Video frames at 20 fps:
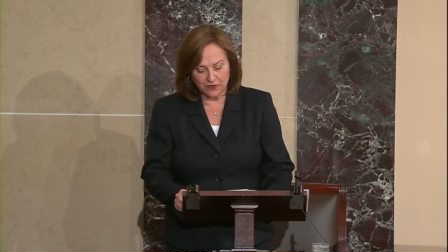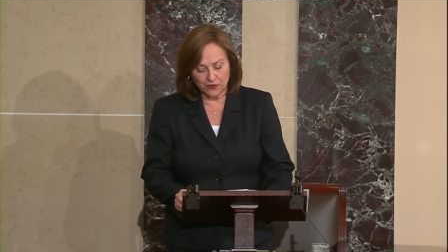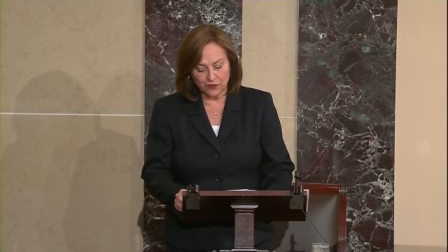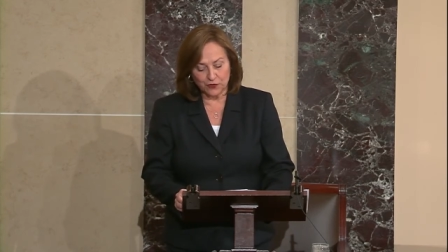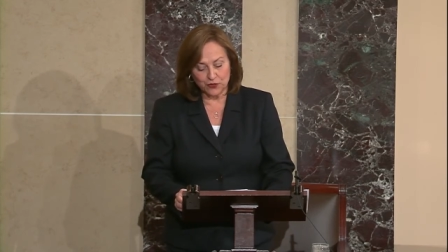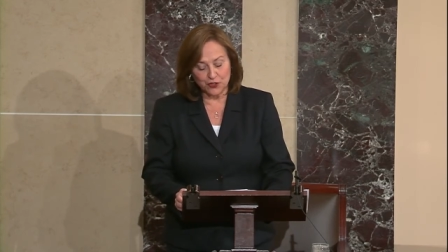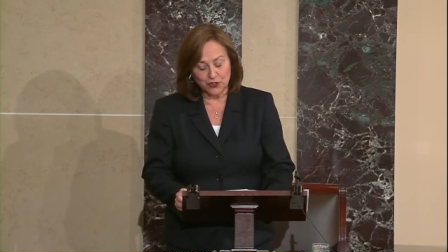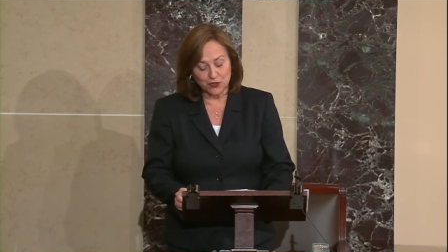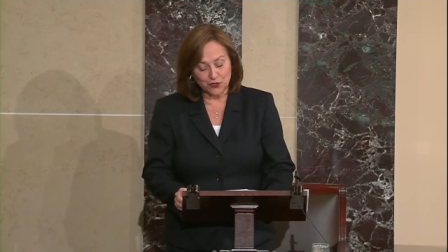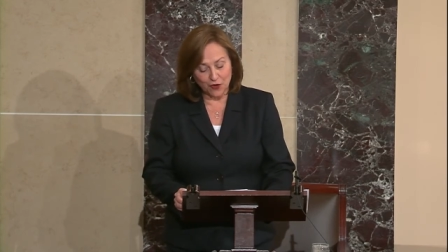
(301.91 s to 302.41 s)

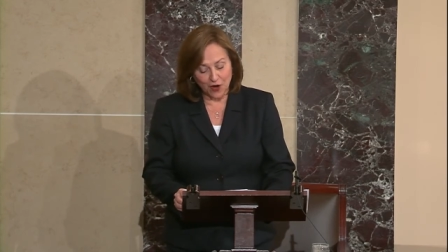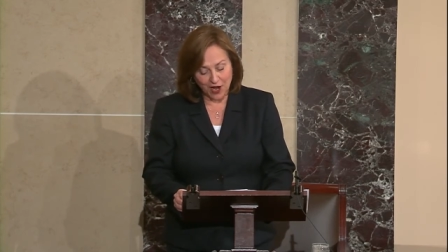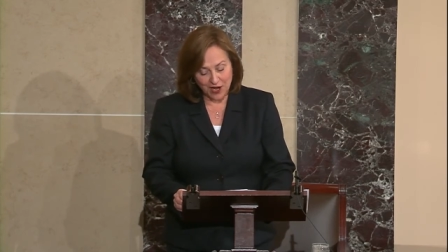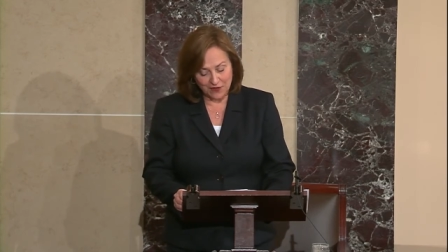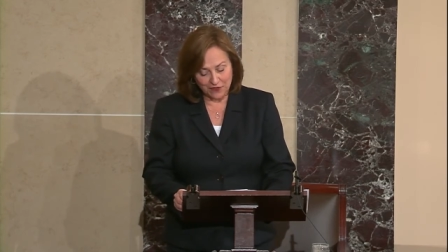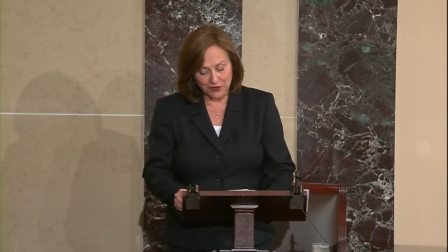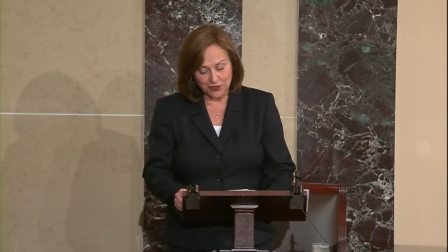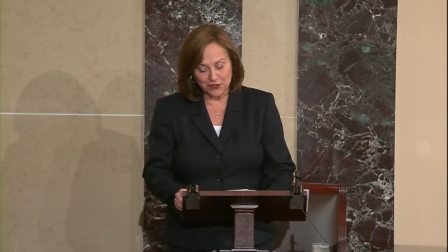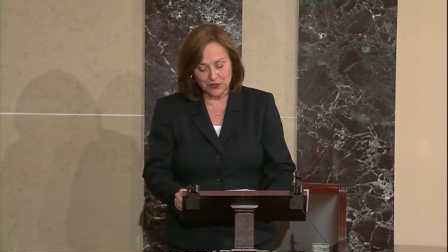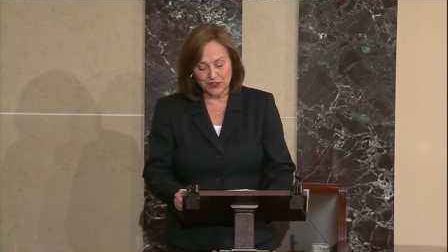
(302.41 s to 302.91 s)
for
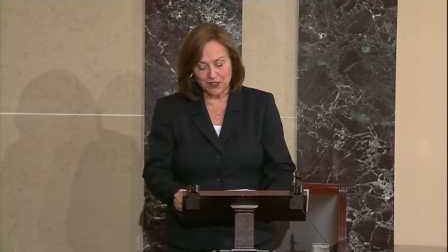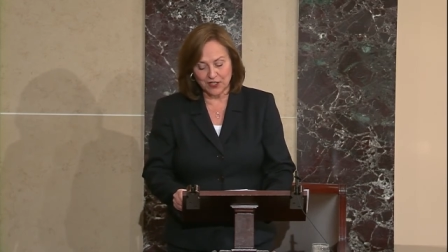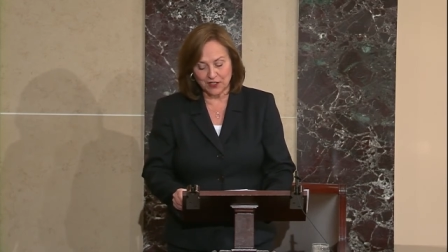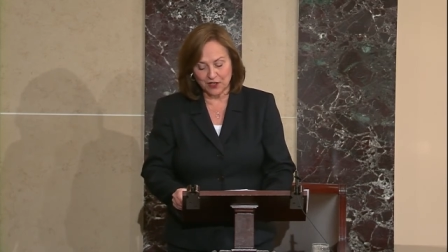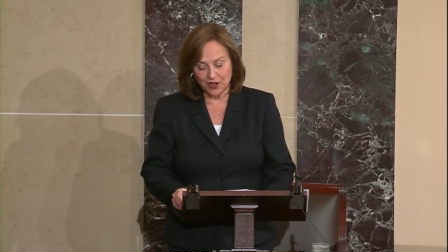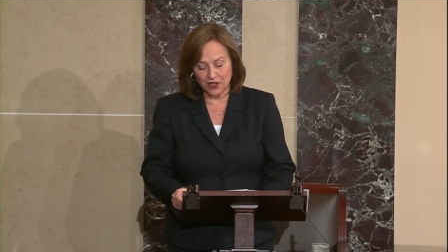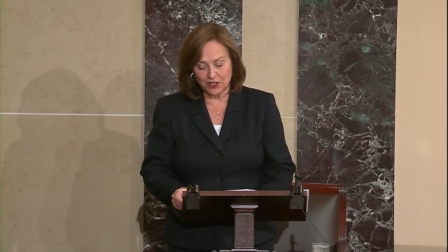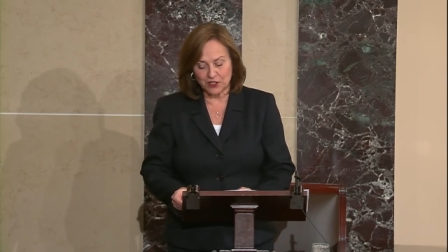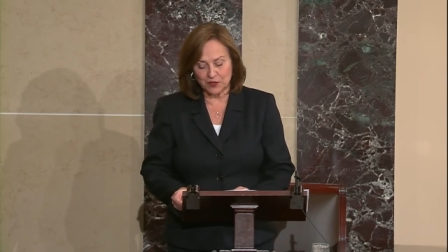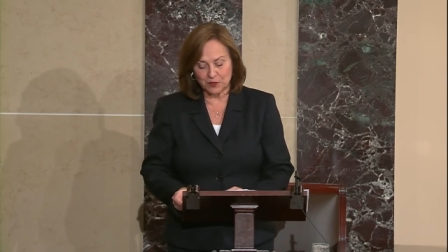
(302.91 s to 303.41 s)
strivers and
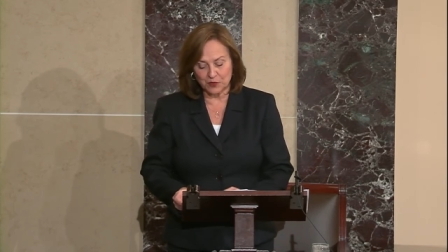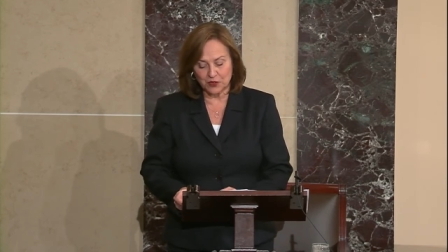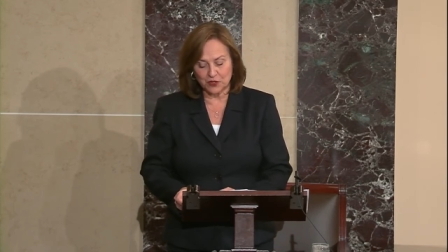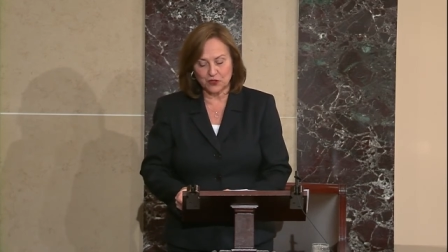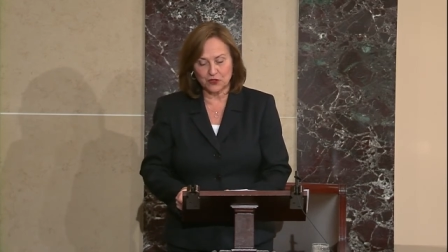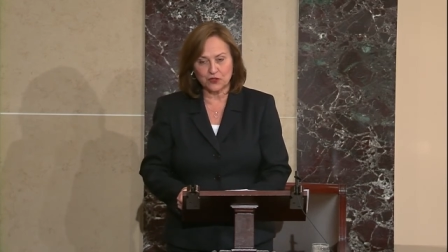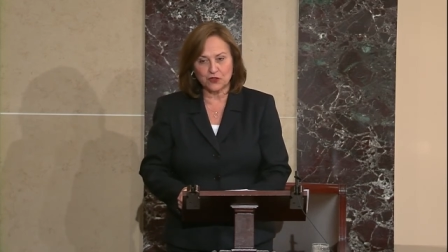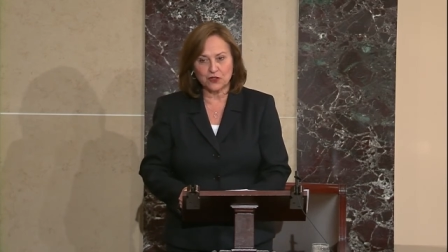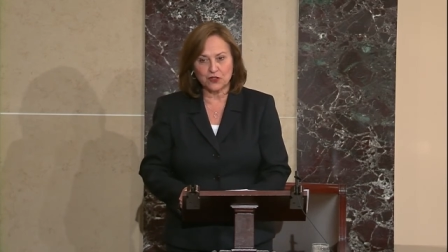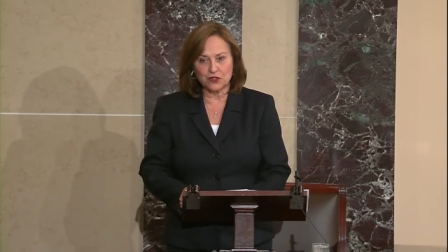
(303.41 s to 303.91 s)

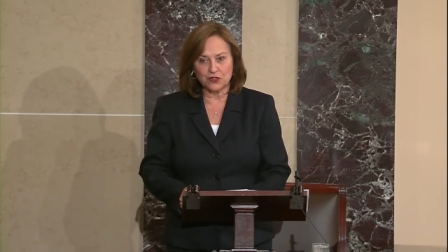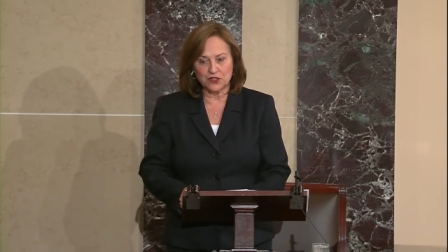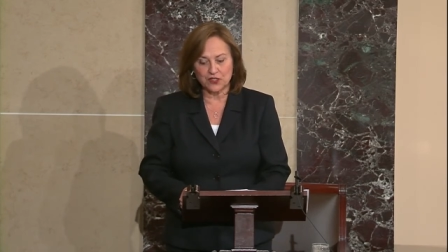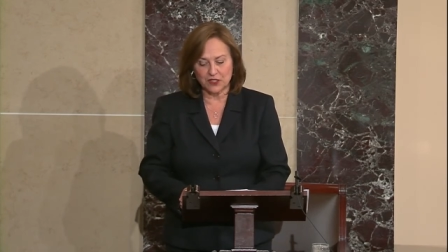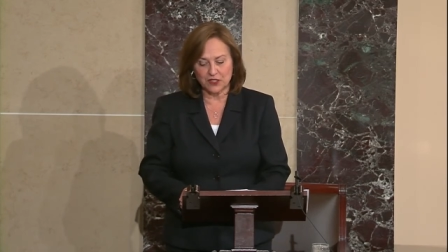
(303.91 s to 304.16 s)
entrepreneurs